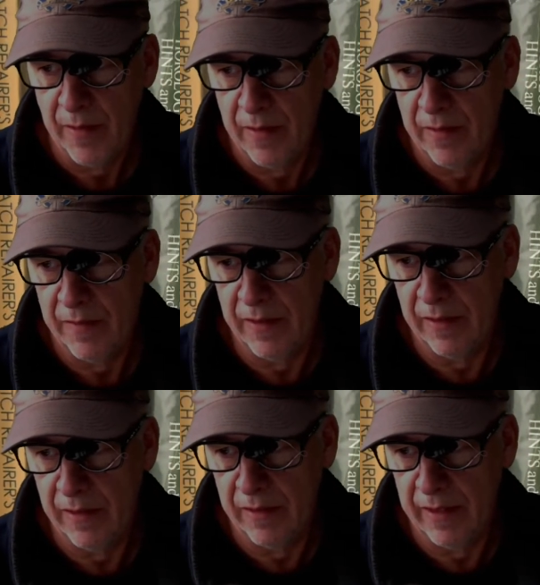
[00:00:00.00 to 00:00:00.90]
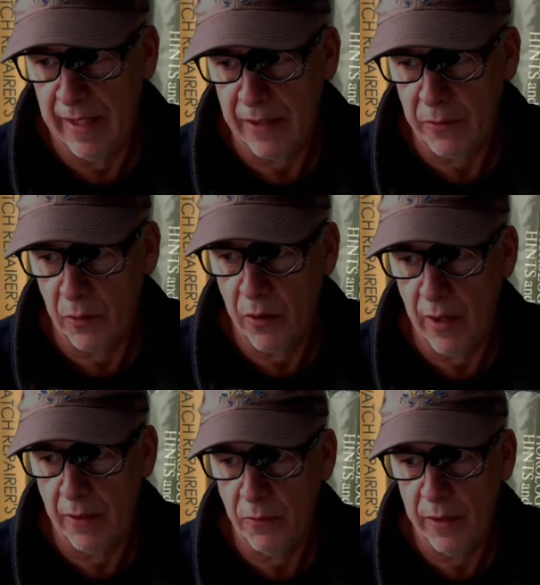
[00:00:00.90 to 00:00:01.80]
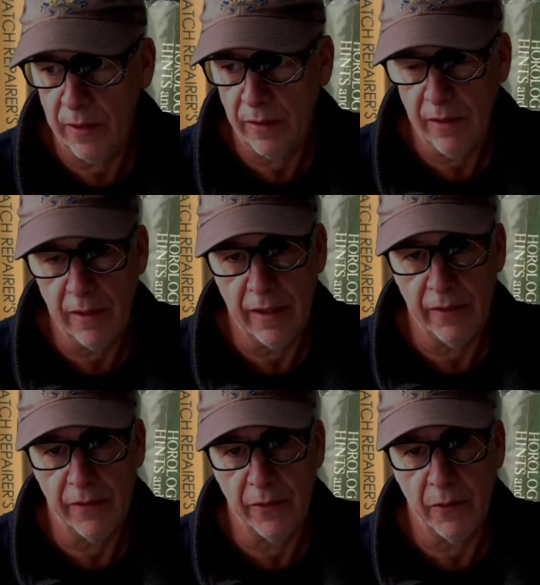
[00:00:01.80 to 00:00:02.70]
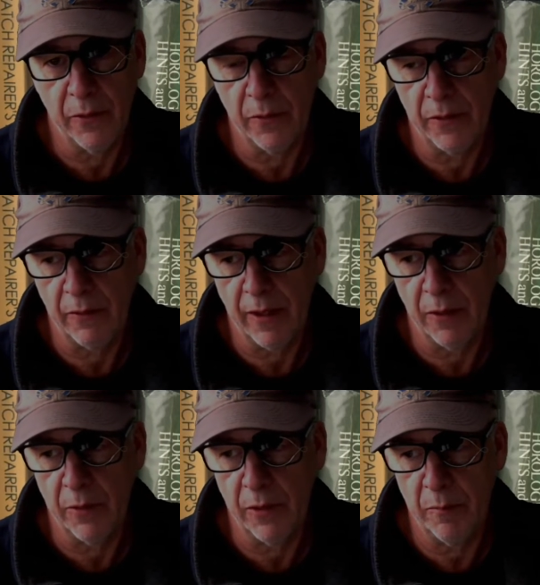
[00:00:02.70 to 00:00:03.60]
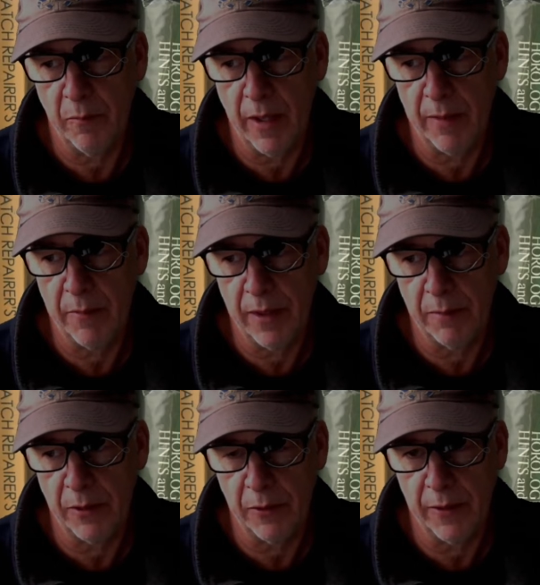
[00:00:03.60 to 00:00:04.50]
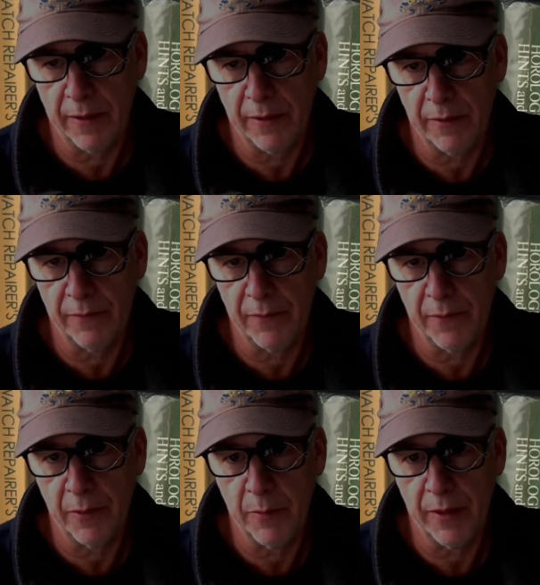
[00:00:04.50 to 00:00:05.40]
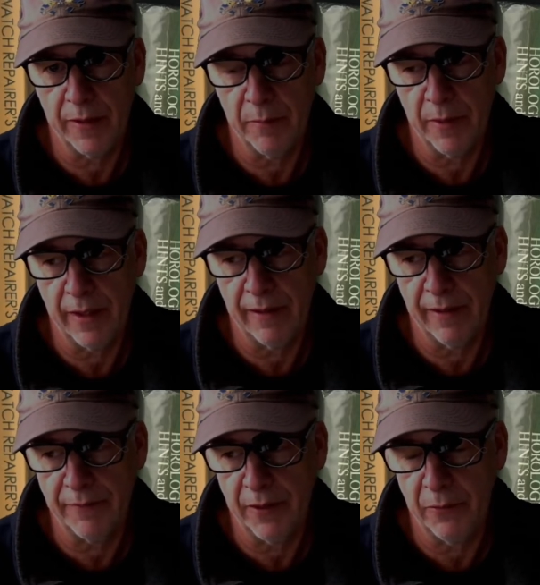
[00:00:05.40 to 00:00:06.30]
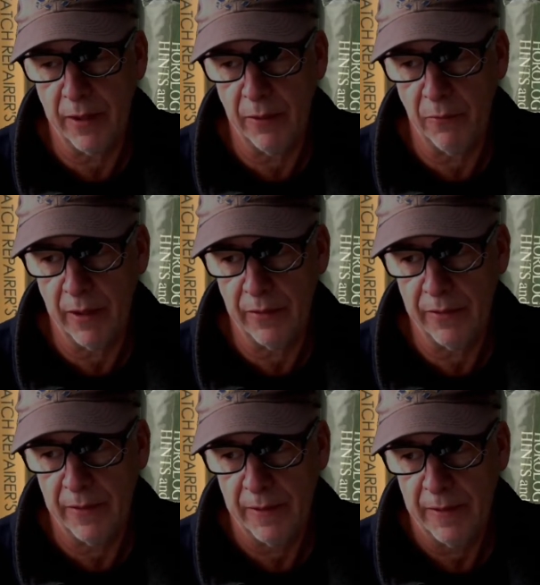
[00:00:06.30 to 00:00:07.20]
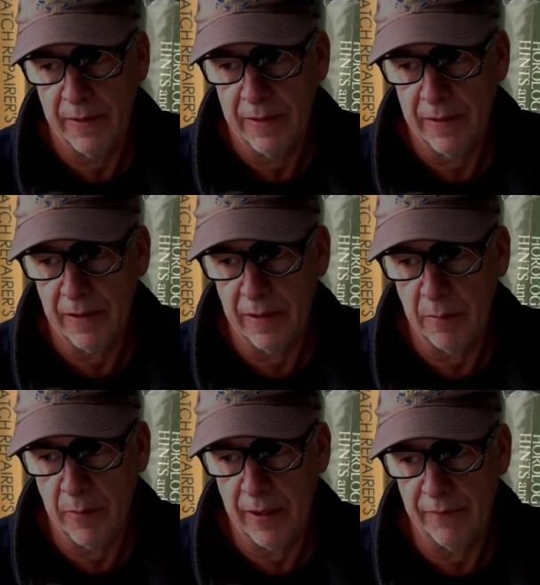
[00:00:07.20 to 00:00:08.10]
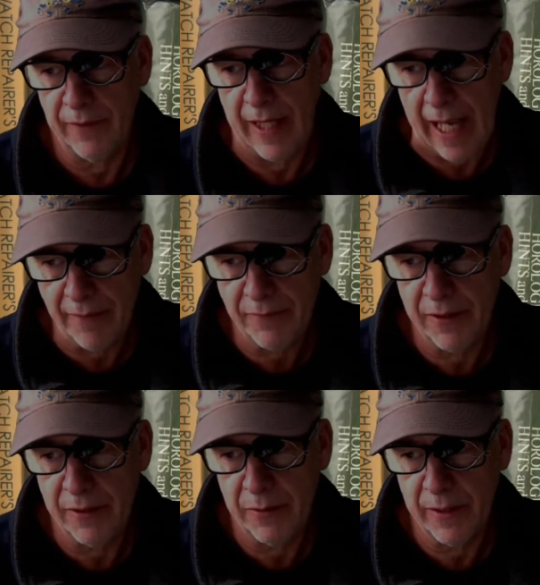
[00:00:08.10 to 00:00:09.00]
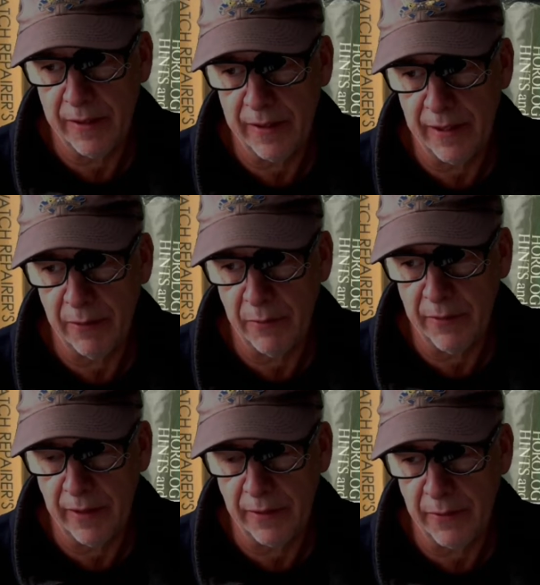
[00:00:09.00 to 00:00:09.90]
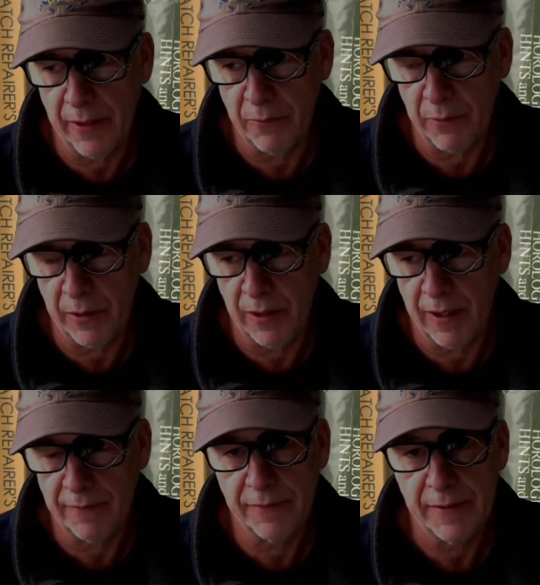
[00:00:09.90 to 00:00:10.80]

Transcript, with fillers: the the actual crown wheel, and so the crown wheel might be able to go down a little further, but but I left it the way it was. Um, and if I have to do anything, I would take the crown wheel off